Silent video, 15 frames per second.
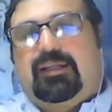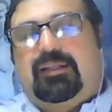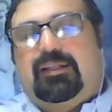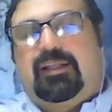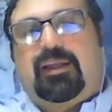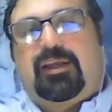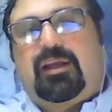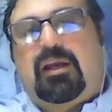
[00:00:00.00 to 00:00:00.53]

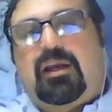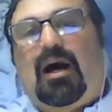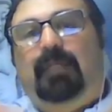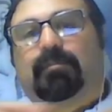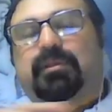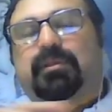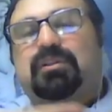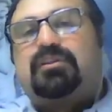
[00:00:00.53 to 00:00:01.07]
that
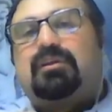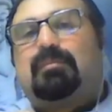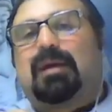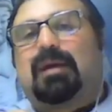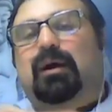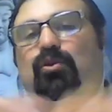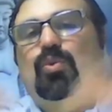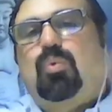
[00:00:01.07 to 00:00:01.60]
encompasses
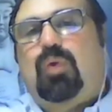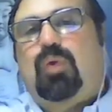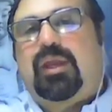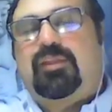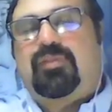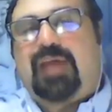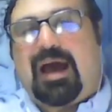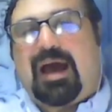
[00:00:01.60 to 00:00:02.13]
about
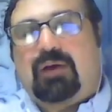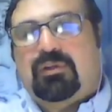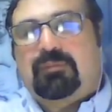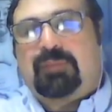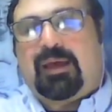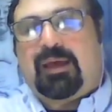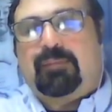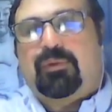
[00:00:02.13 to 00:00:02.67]

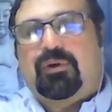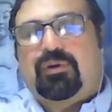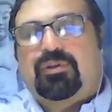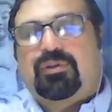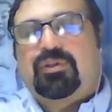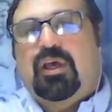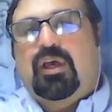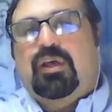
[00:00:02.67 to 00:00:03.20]
20,000
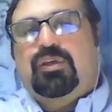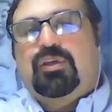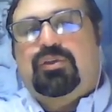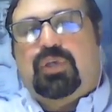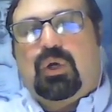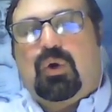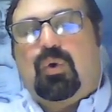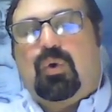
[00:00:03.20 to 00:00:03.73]
members.
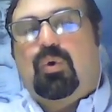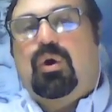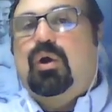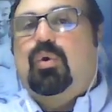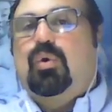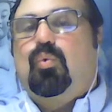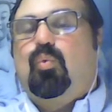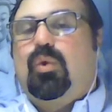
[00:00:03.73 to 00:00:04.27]
So
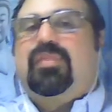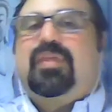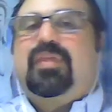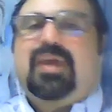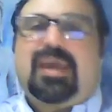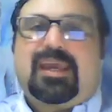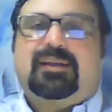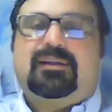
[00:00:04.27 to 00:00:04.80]

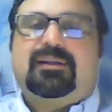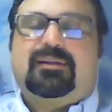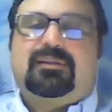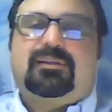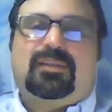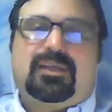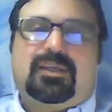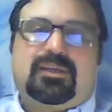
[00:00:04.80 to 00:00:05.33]
within
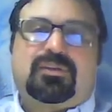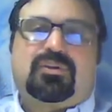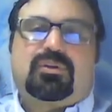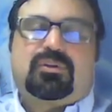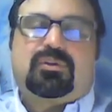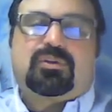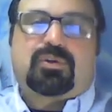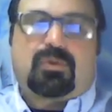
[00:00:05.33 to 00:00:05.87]
this
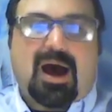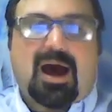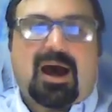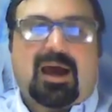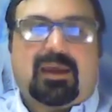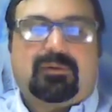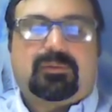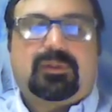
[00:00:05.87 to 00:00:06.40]

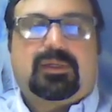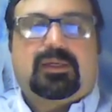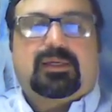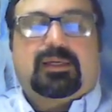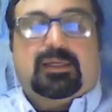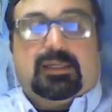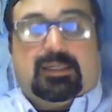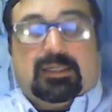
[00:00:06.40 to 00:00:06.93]
tribe,
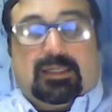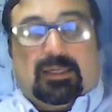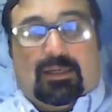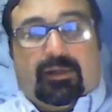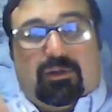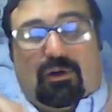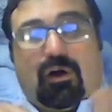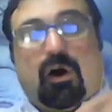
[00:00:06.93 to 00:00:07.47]

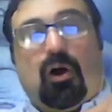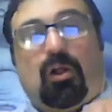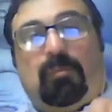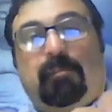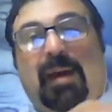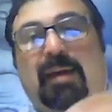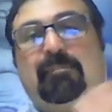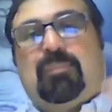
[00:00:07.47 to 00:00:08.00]
all
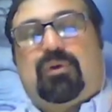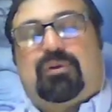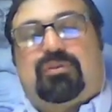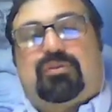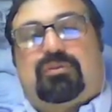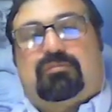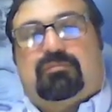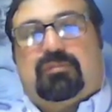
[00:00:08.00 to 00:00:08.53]

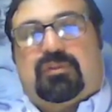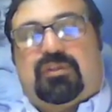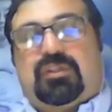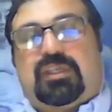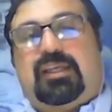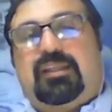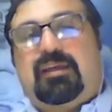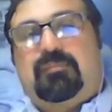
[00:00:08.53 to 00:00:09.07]
members
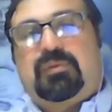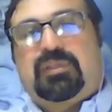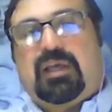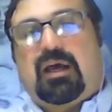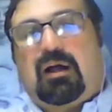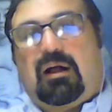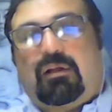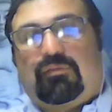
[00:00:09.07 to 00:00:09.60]
see
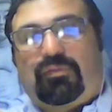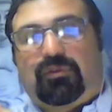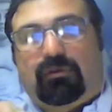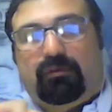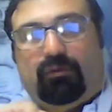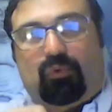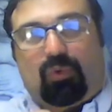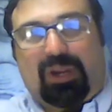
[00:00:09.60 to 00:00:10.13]
themselves
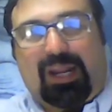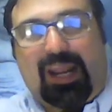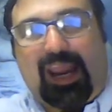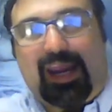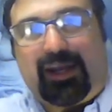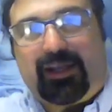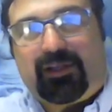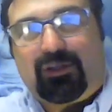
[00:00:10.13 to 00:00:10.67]

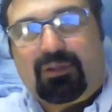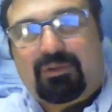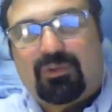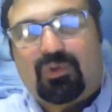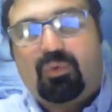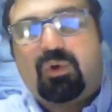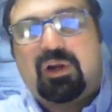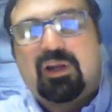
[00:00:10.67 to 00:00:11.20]
related
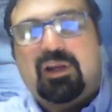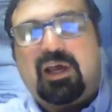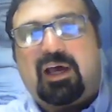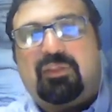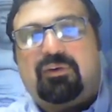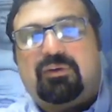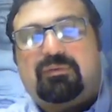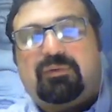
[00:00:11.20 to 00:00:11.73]
to one
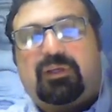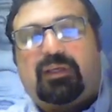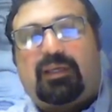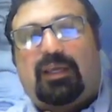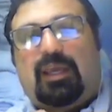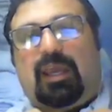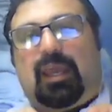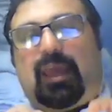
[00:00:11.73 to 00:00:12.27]
another,
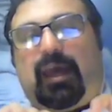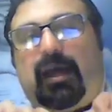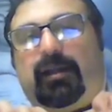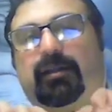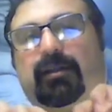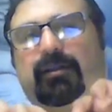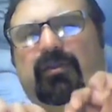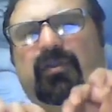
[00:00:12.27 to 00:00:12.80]

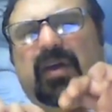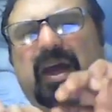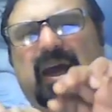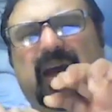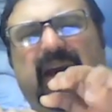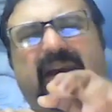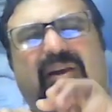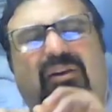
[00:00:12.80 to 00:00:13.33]
and
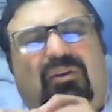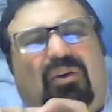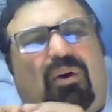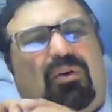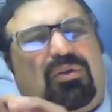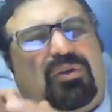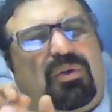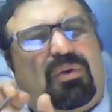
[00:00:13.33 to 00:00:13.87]
they
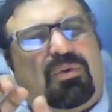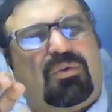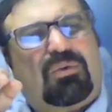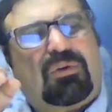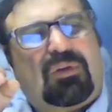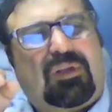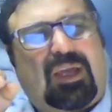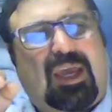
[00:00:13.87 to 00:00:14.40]
also
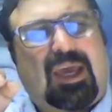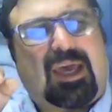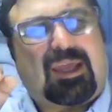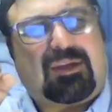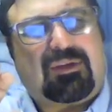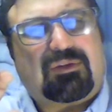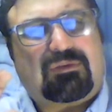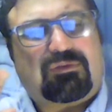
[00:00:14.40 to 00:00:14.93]

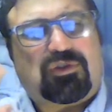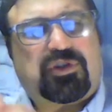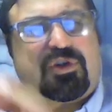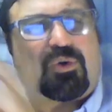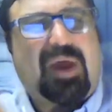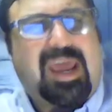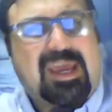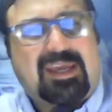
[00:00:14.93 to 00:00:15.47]
can
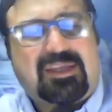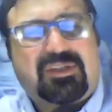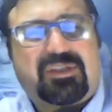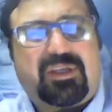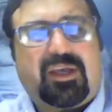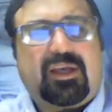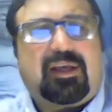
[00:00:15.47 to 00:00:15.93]
trace